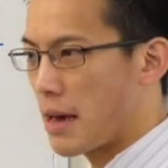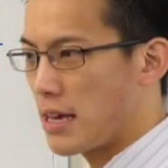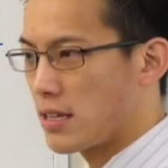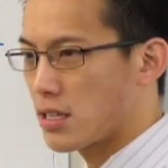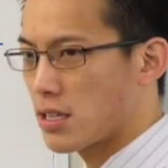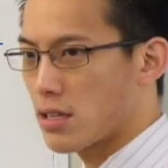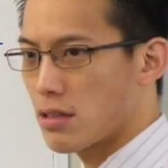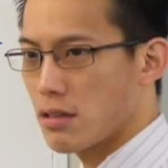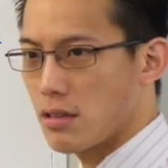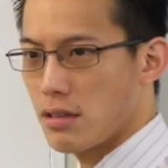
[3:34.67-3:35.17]

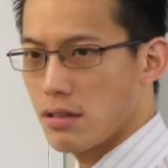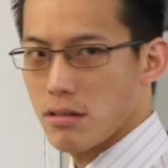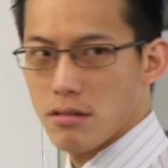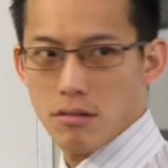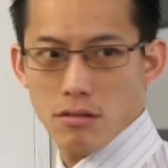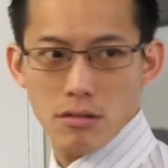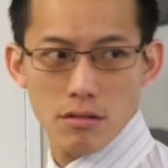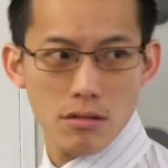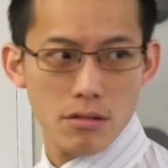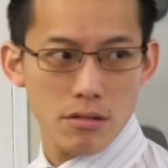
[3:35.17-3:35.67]
base,
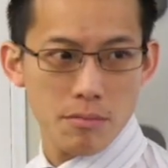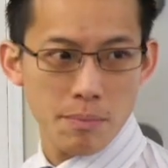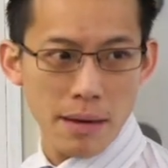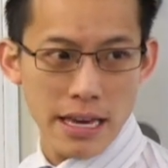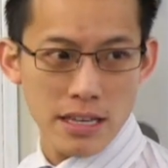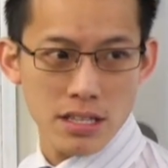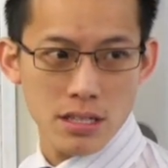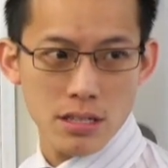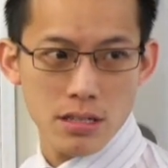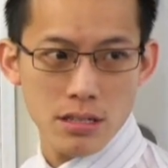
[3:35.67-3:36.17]

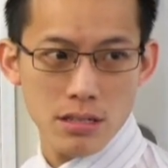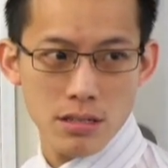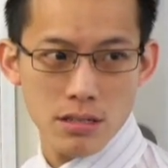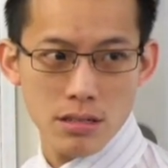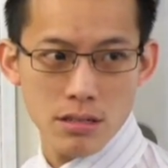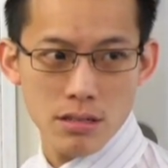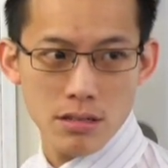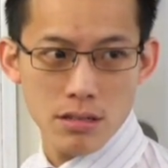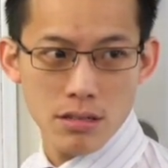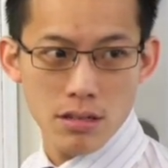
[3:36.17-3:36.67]

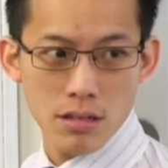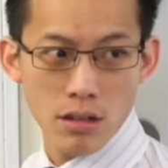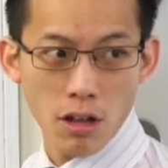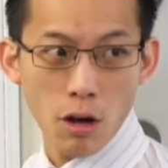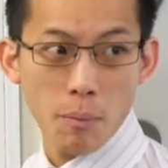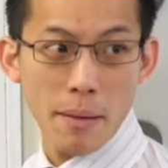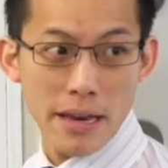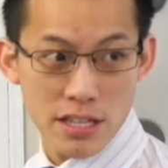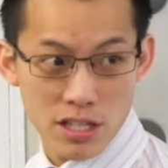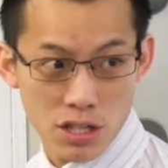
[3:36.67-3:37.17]
base,
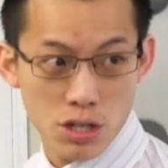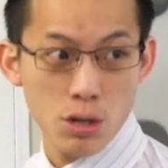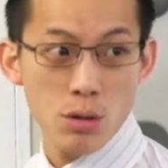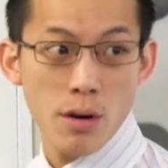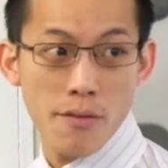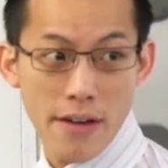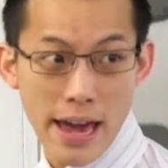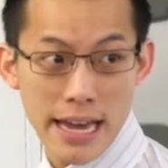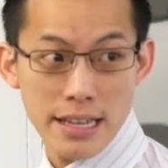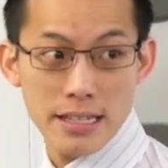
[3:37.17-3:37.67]
log base
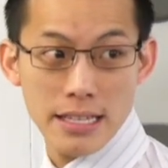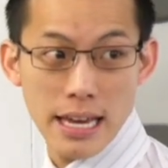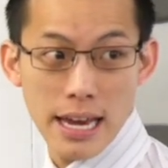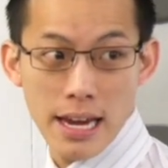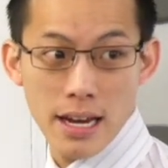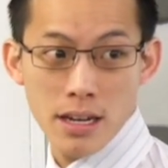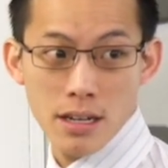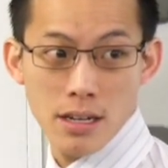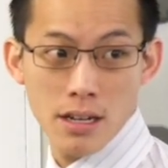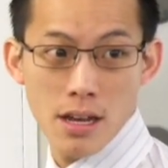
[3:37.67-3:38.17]
2 of
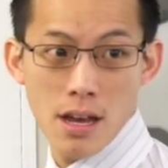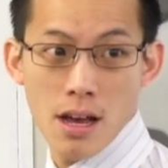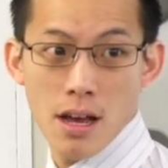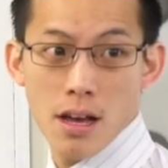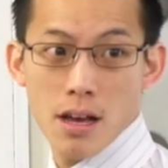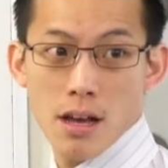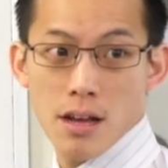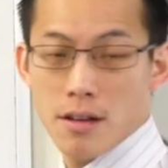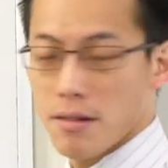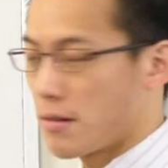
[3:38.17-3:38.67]
18.
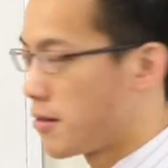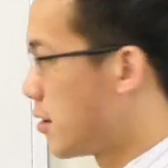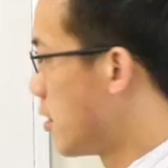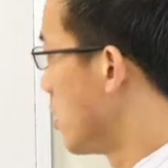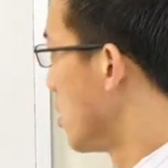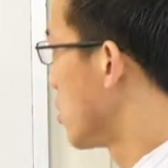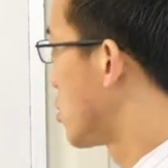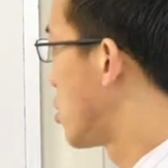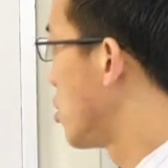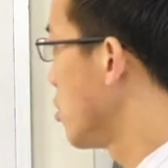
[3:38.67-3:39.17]

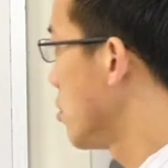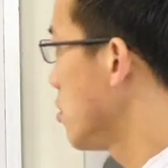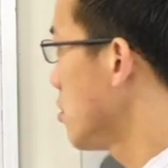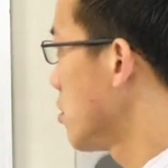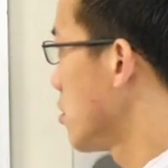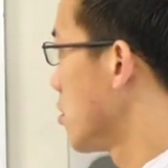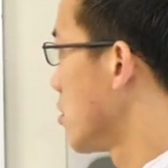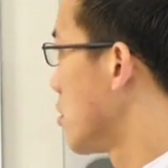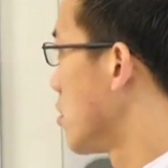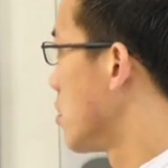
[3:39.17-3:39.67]

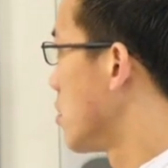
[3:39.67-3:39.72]
2.